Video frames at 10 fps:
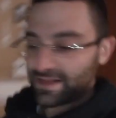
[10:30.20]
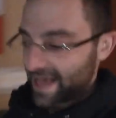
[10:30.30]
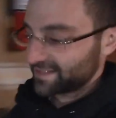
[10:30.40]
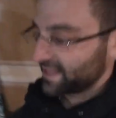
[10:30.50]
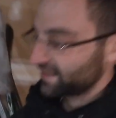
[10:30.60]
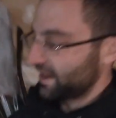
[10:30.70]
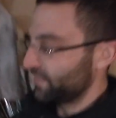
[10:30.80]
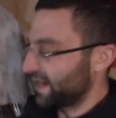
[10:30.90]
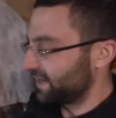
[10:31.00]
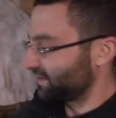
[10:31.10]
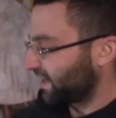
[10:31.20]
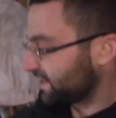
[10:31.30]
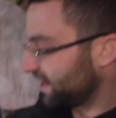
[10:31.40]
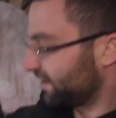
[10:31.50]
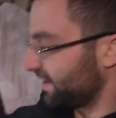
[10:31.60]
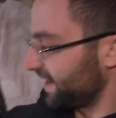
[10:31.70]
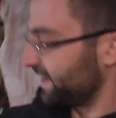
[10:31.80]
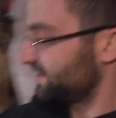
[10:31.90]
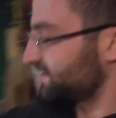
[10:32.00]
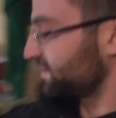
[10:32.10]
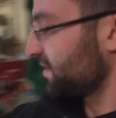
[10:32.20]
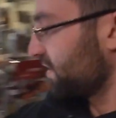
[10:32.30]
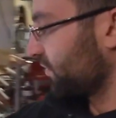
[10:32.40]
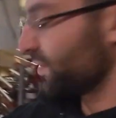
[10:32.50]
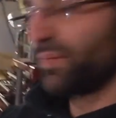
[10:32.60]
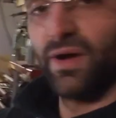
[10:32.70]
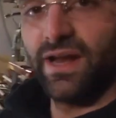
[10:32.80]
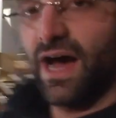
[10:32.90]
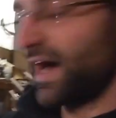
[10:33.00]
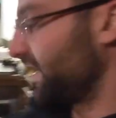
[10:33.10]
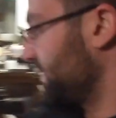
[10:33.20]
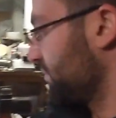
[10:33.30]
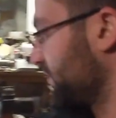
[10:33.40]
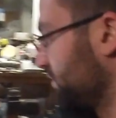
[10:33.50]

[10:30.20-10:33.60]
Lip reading: last thing that we got done here is we put on the